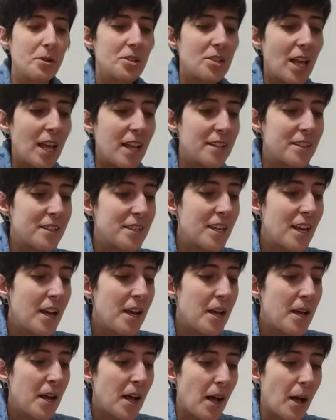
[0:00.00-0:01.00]
percents,
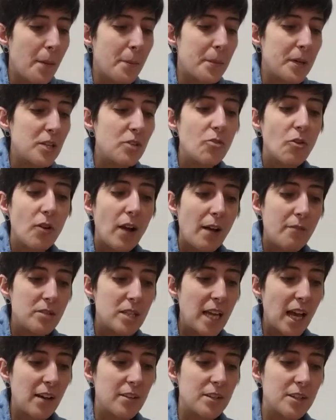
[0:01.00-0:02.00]
but you don't have
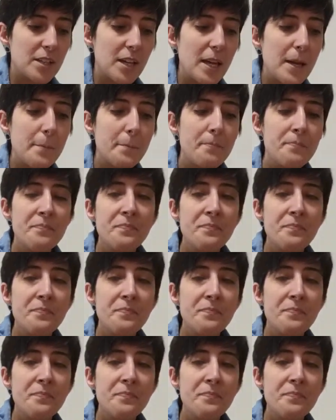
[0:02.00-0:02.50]
to calculate.